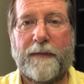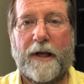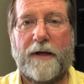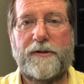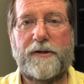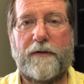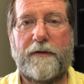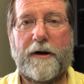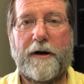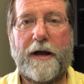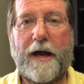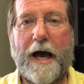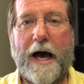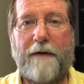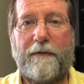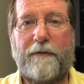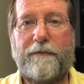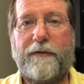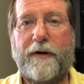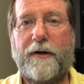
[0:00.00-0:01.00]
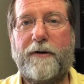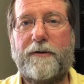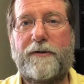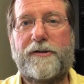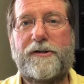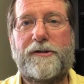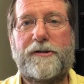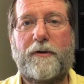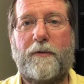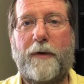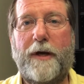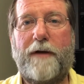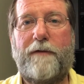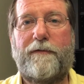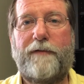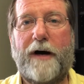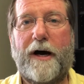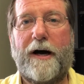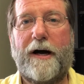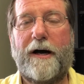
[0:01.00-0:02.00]
So there you have it, folks. Week
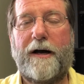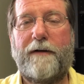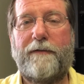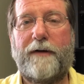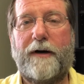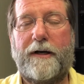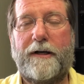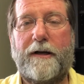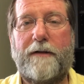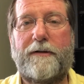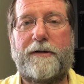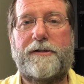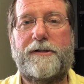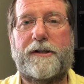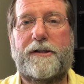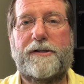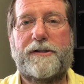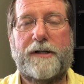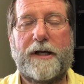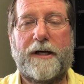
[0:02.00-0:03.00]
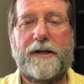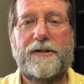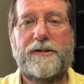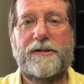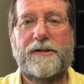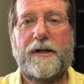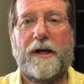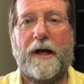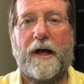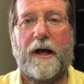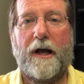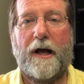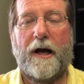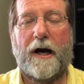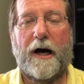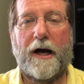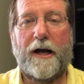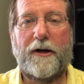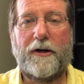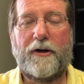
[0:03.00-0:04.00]
5, another success.
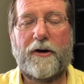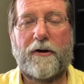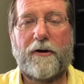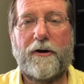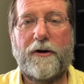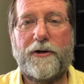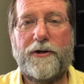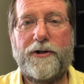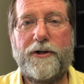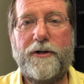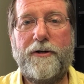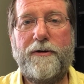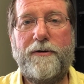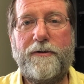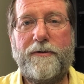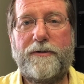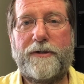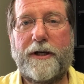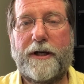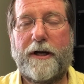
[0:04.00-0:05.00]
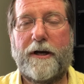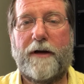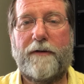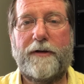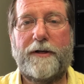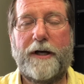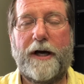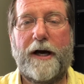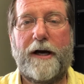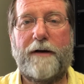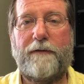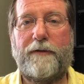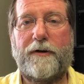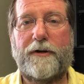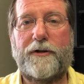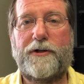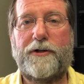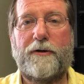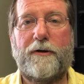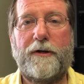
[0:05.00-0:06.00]
I encourage you to get on the diet of
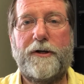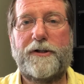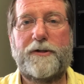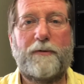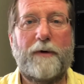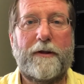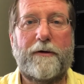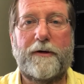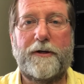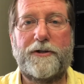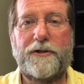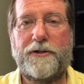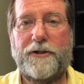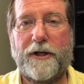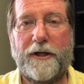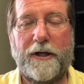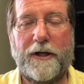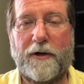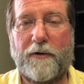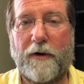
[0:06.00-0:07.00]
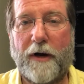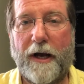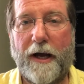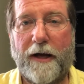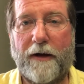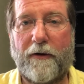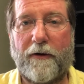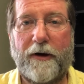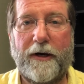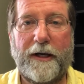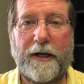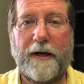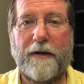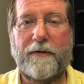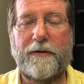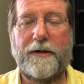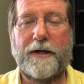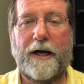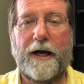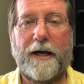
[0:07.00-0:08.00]
your choice, whether it's Jenny Craig or any
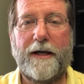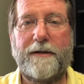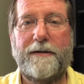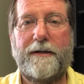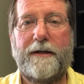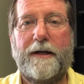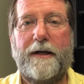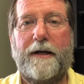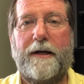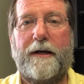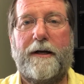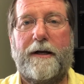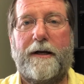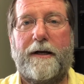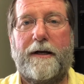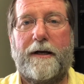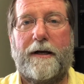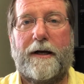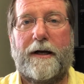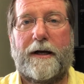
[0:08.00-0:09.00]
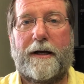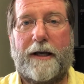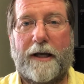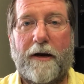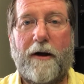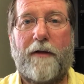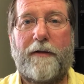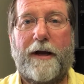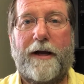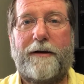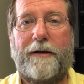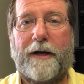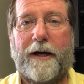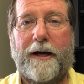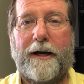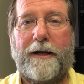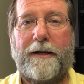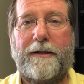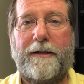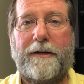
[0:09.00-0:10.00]
other diet. Get on that
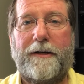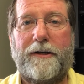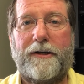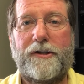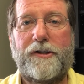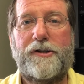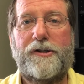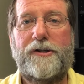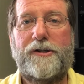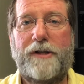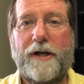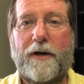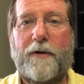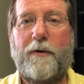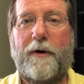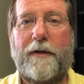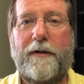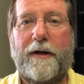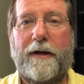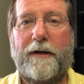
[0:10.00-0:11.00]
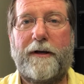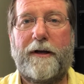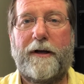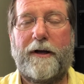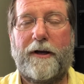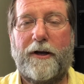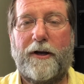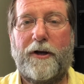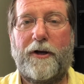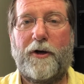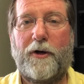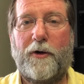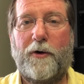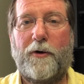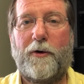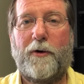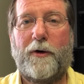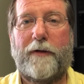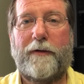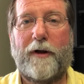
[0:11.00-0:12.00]
diet, stick with it.
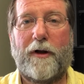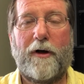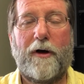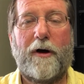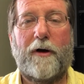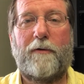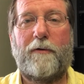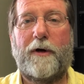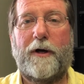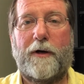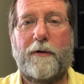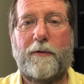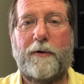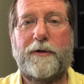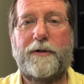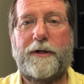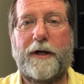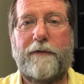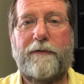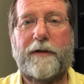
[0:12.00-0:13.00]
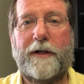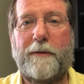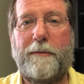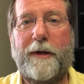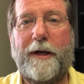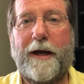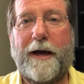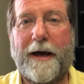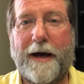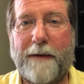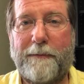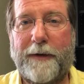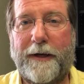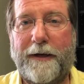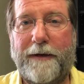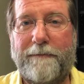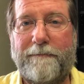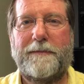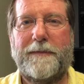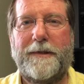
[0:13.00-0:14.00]
You, in the long run, will definitely be
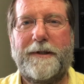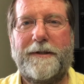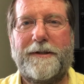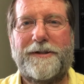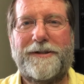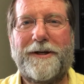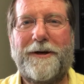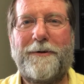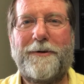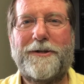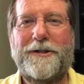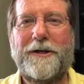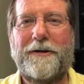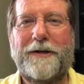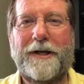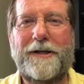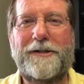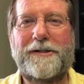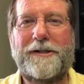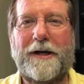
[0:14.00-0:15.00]
happy. So until next